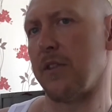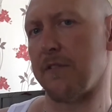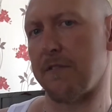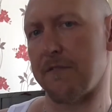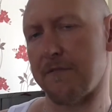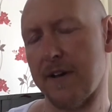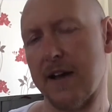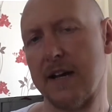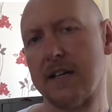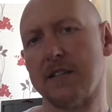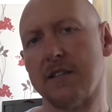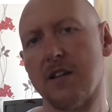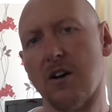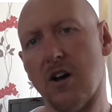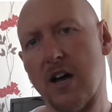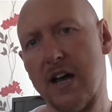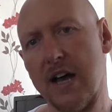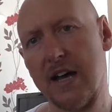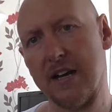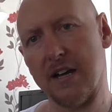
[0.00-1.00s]
the fact that
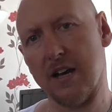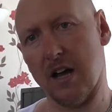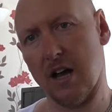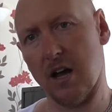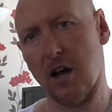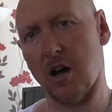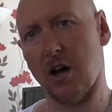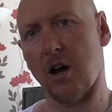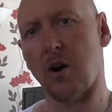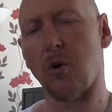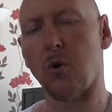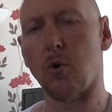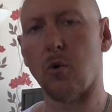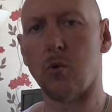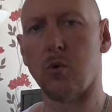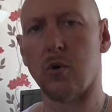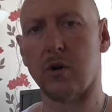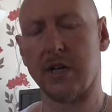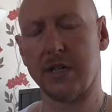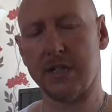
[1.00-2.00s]
I had a
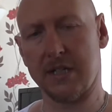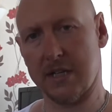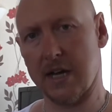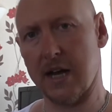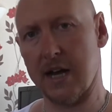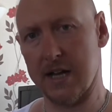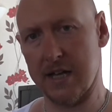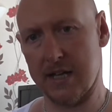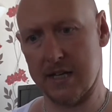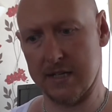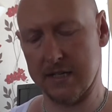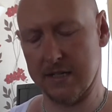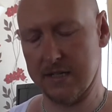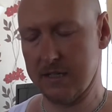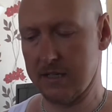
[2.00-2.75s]
whole day